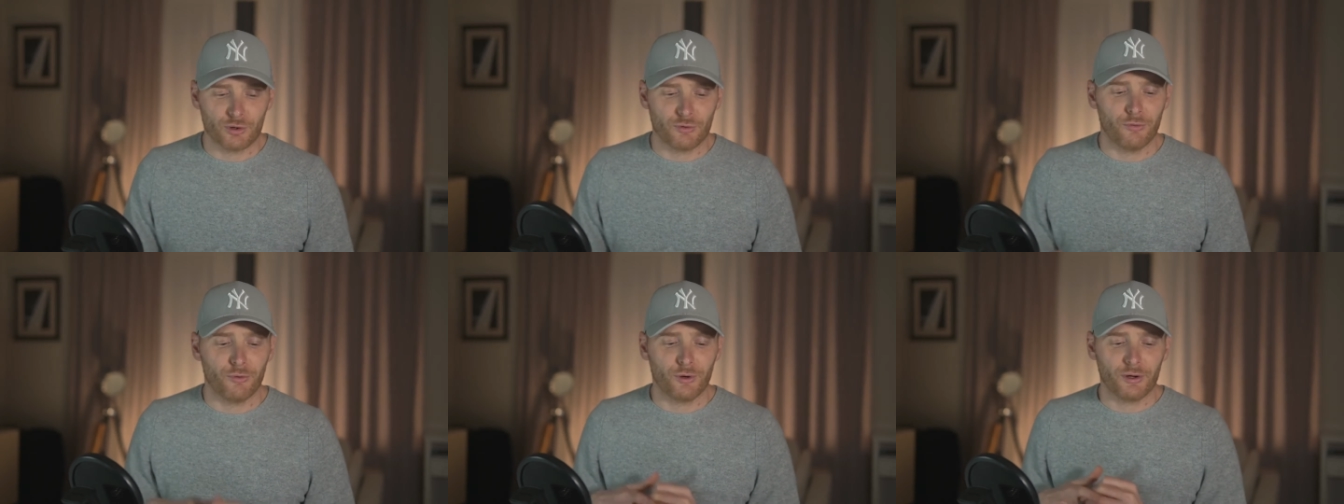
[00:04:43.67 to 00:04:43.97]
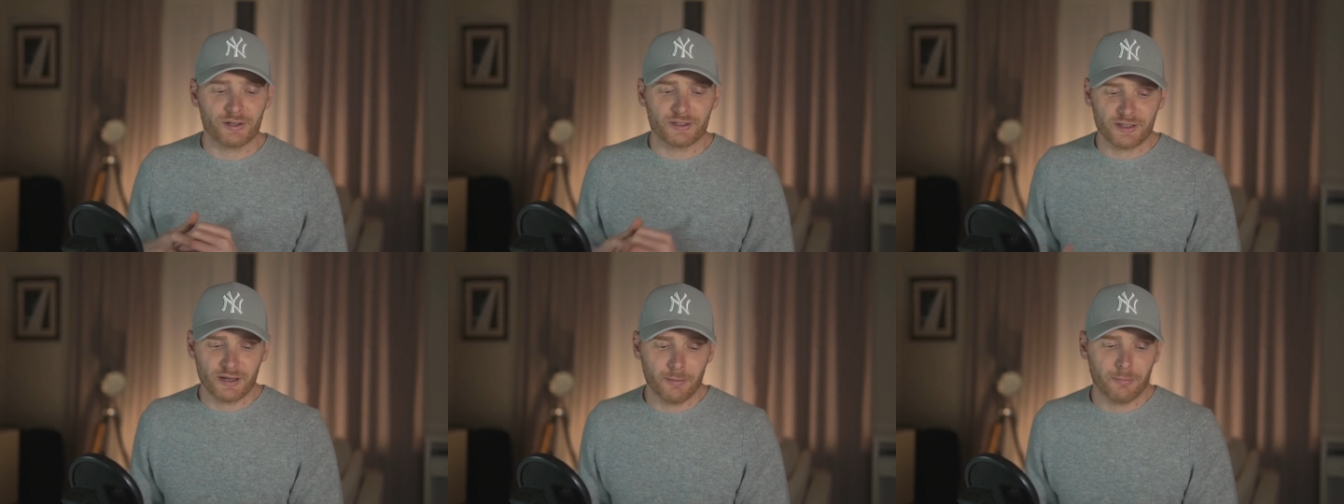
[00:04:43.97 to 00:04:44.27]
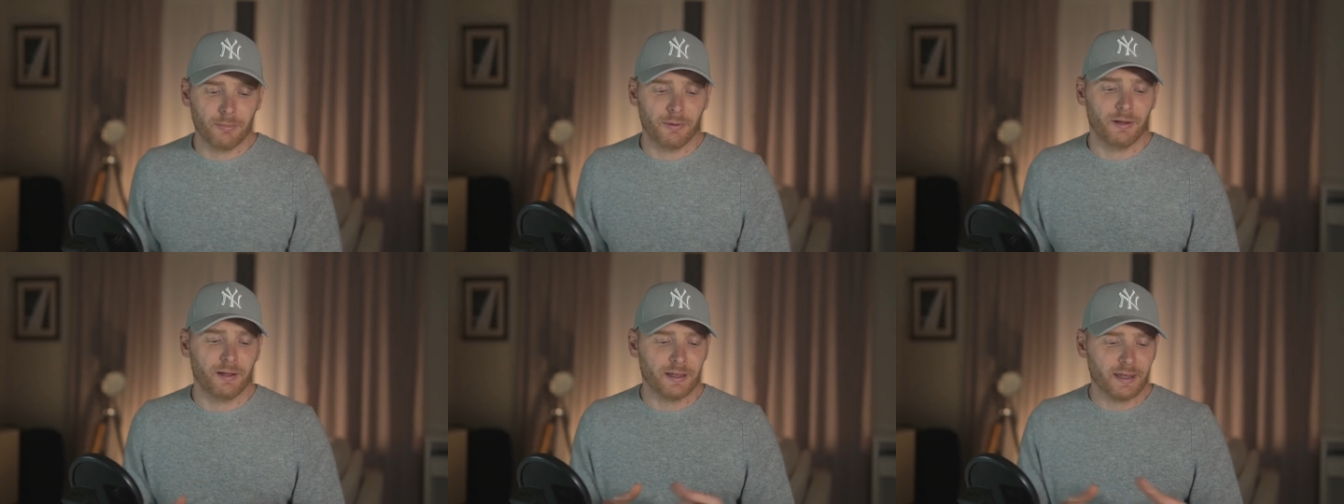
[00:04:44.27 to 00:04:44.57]
For
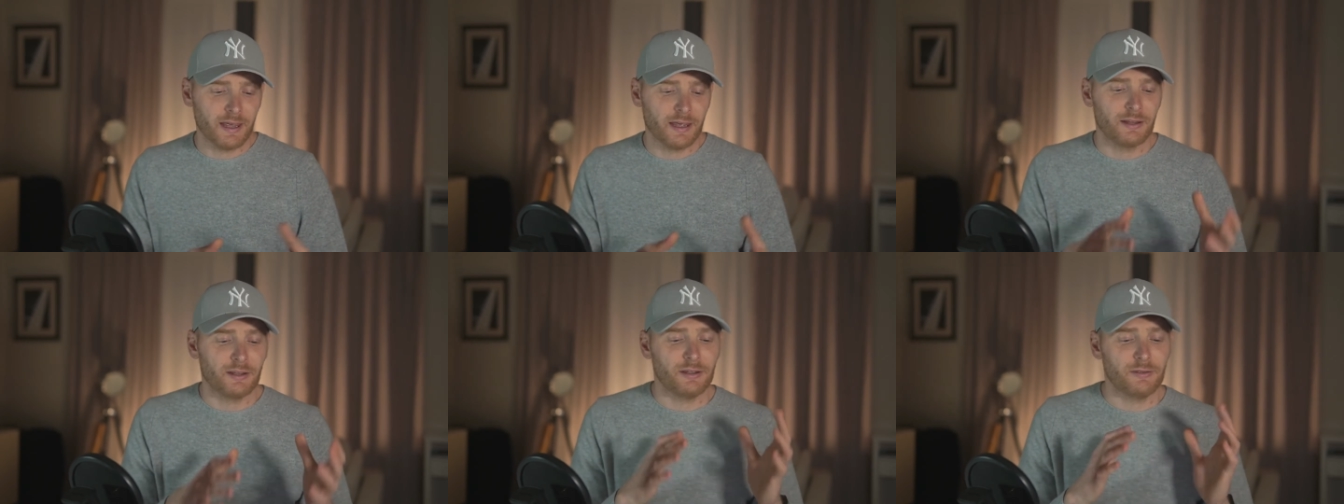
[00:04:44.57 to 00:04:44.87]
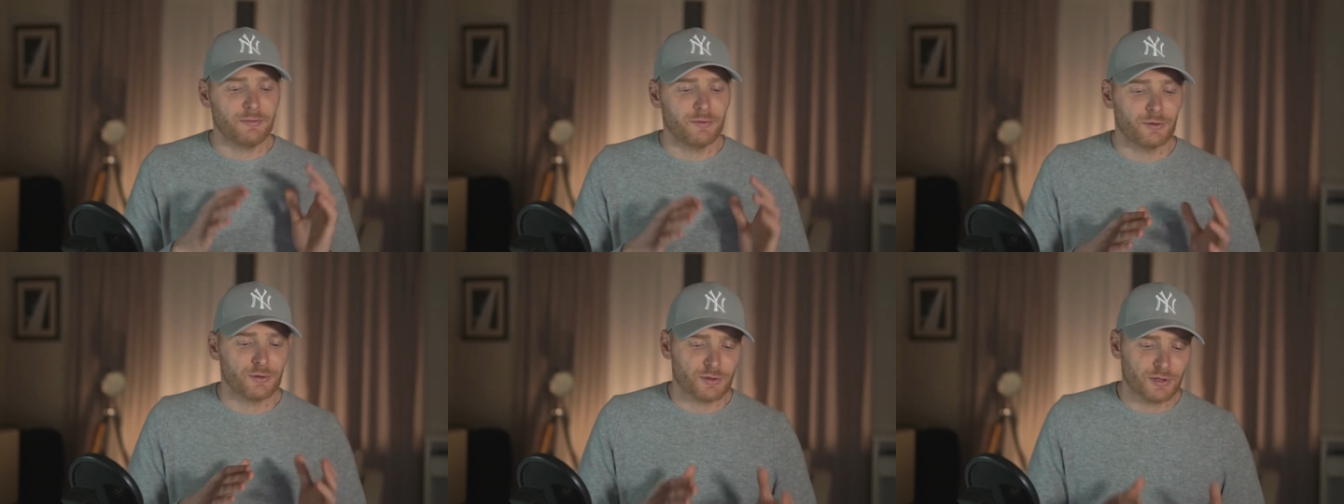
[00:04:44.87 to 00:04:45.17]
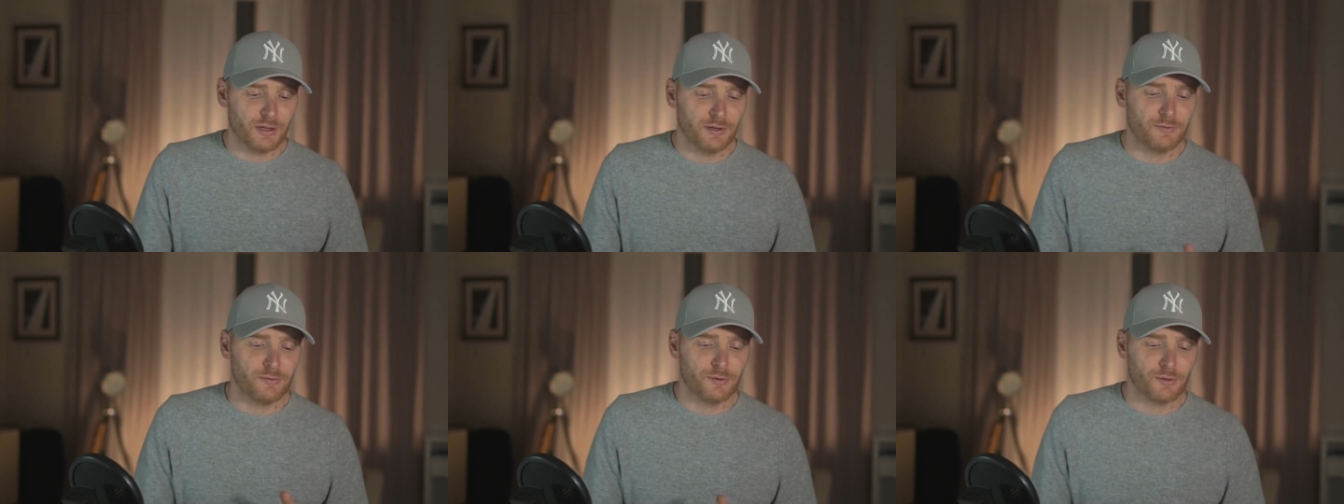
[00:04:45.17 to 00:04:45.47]
example, again, if you
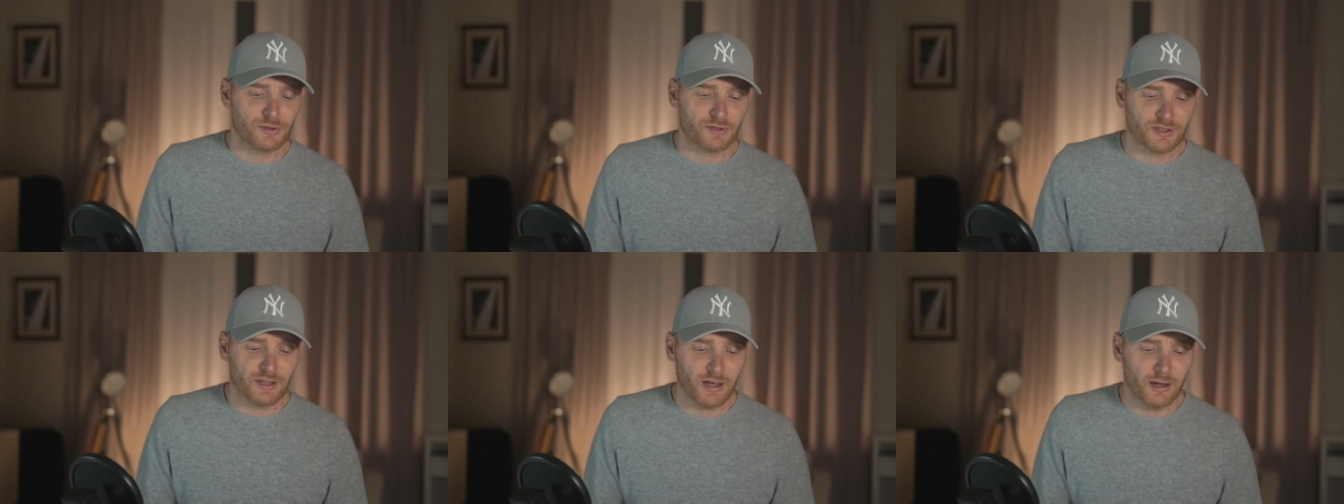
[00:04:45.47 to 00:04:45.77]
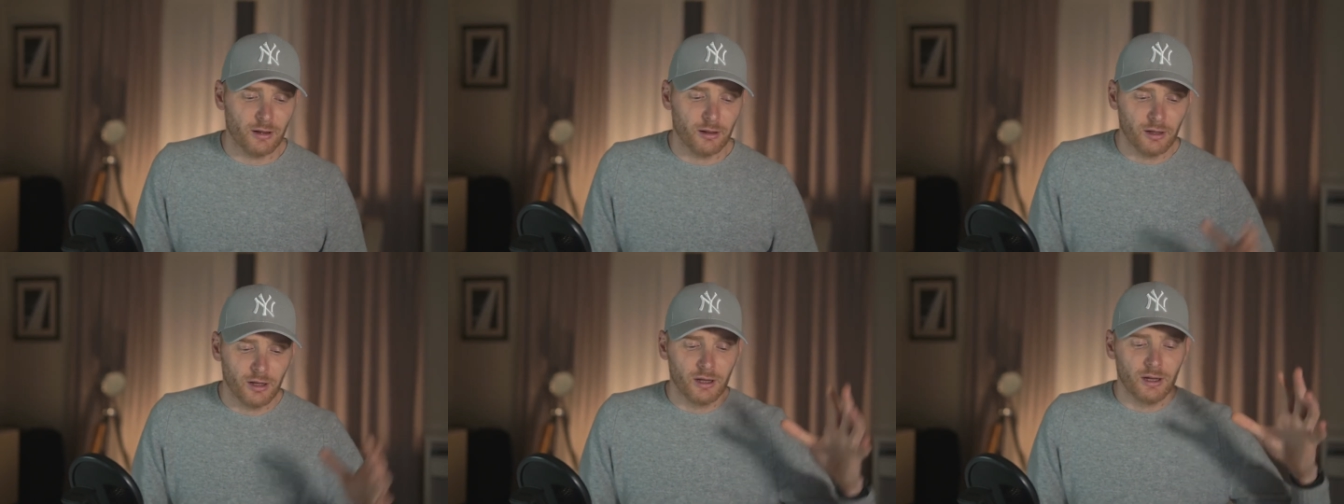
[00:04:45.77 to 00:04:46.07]
if you sell,